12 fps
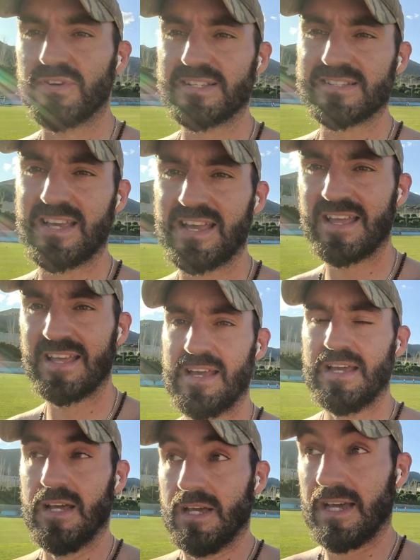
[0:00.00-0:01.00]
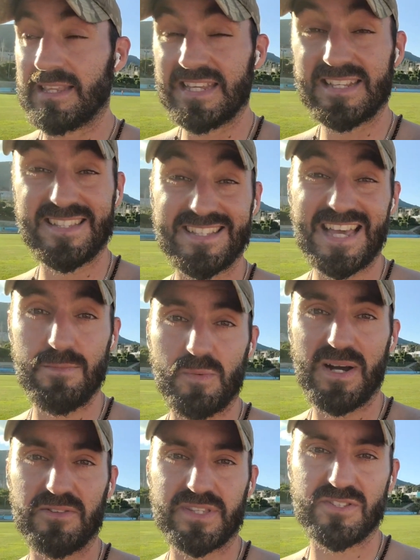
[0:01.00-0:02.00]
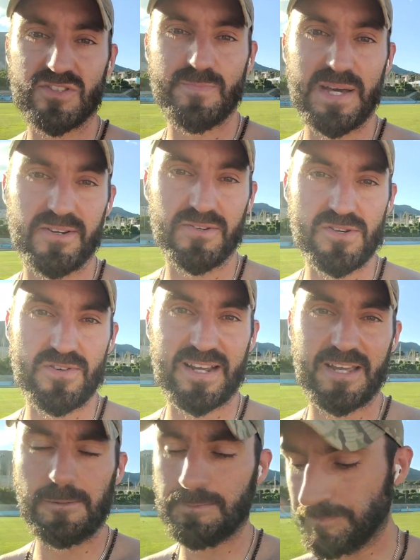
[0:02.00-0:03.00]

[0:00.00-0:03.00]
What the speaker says: rest, at least the same amount as you spend on the track.